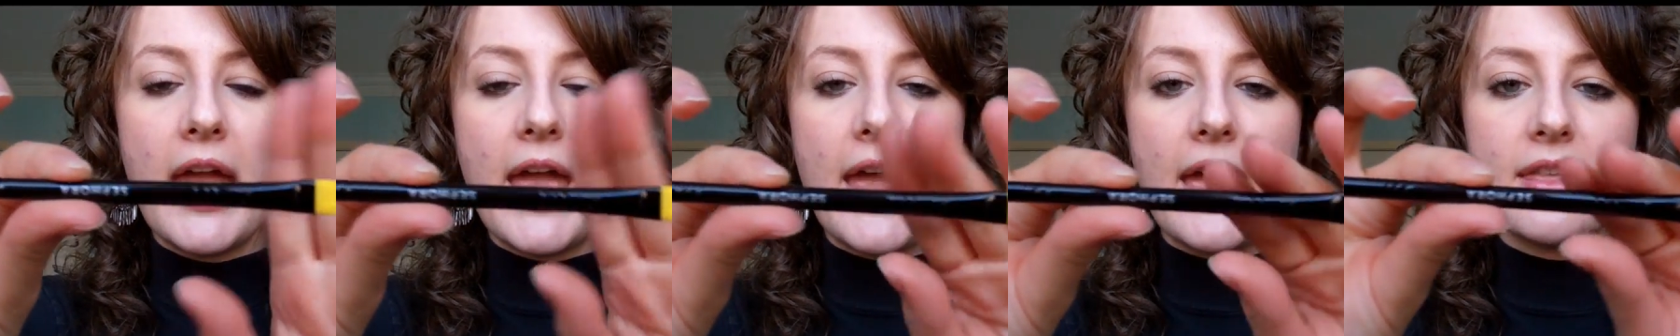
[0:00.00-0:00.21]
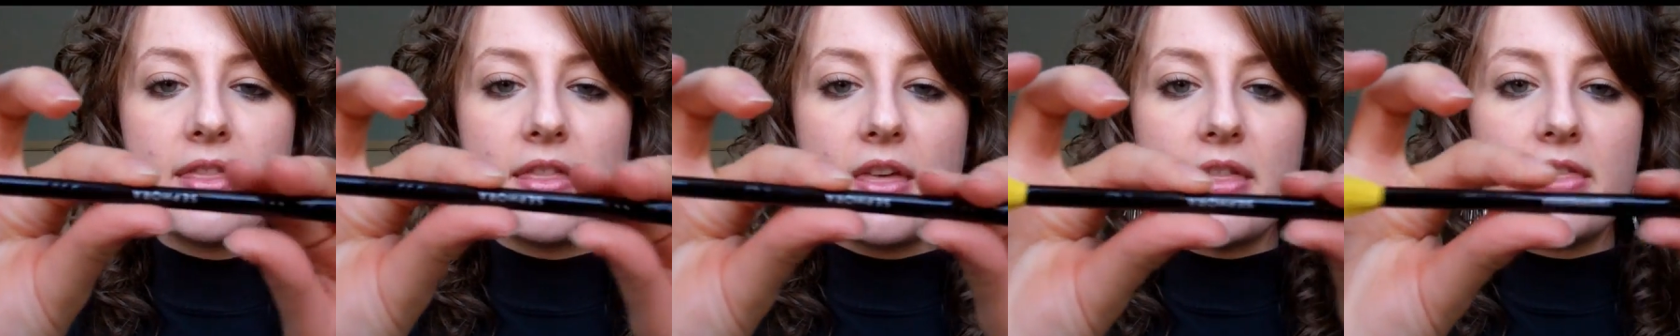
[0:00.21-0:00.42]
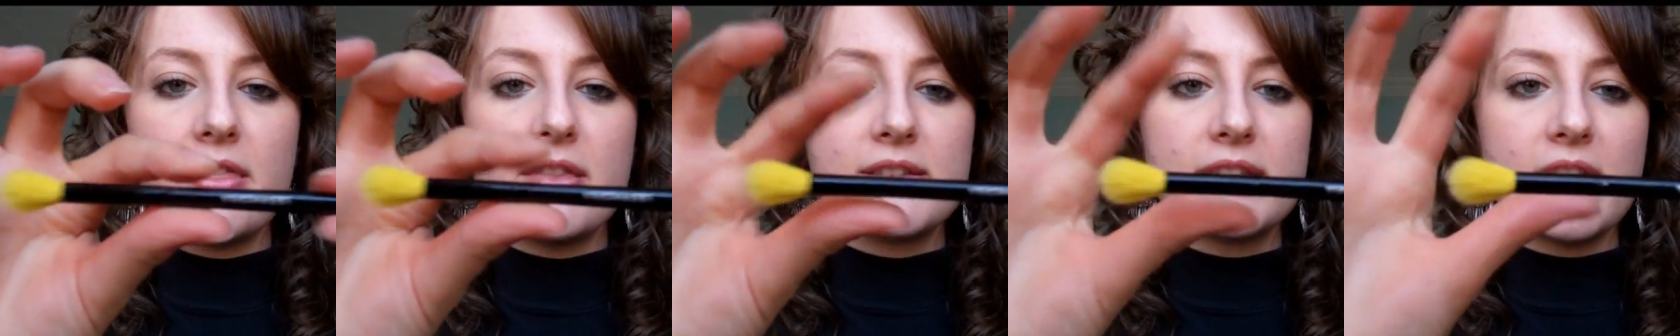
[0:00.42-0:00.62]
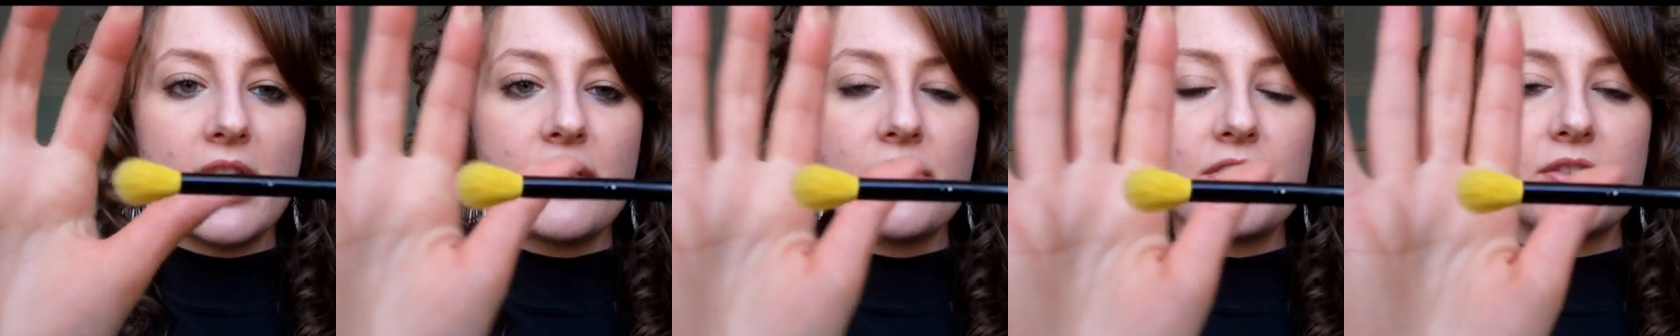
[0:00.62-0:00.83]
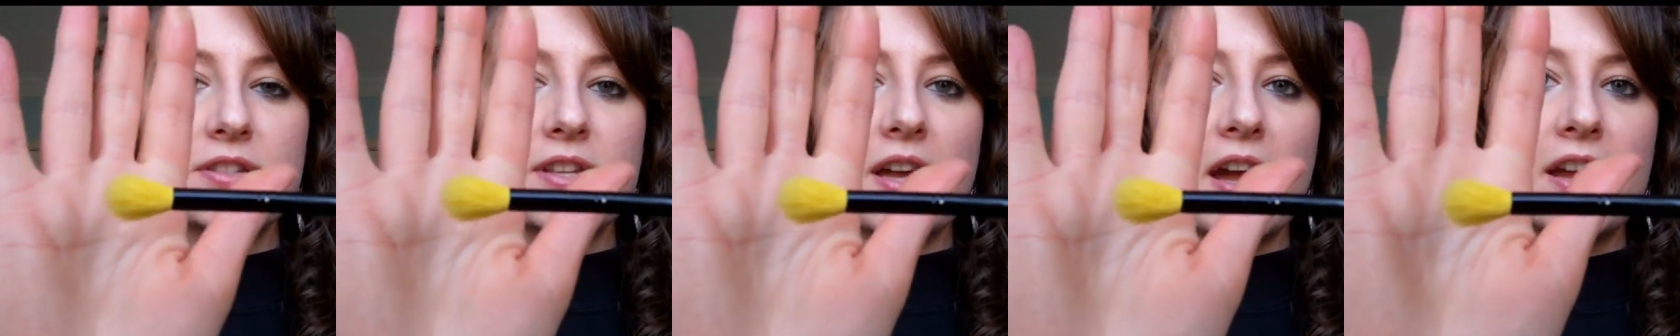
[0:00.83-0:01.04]
and then this
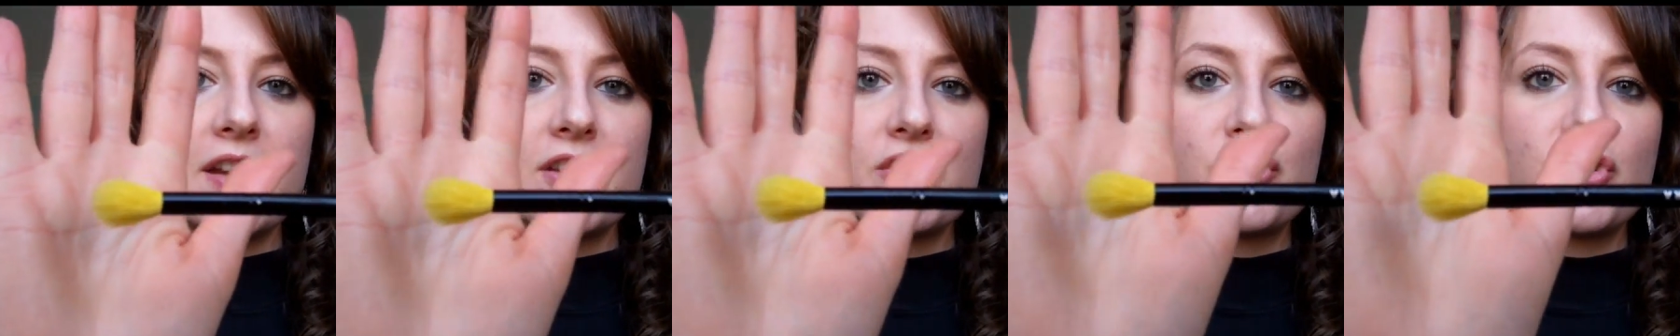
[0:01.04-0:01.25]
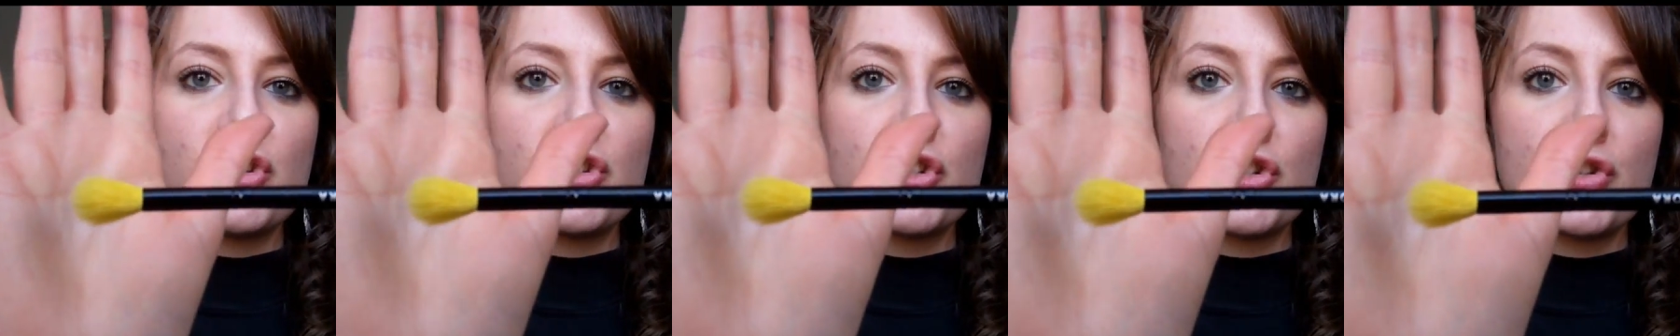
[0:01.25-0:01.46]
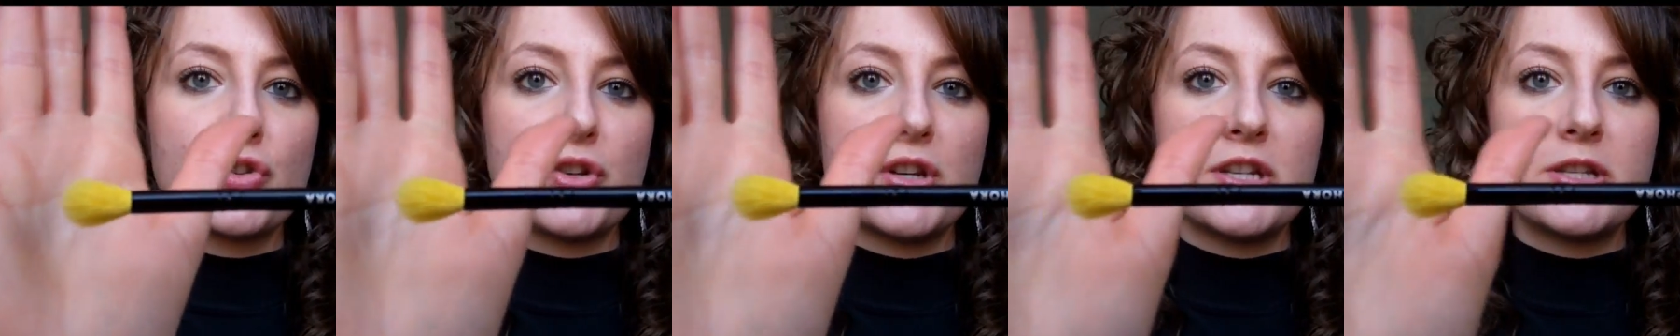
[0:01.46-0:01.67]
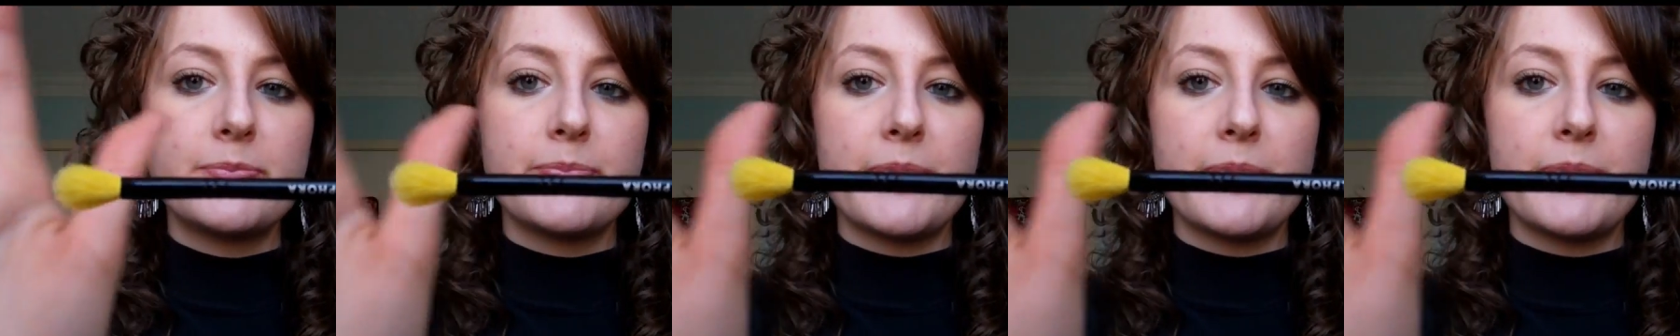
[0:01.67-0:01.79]
other side is just a crease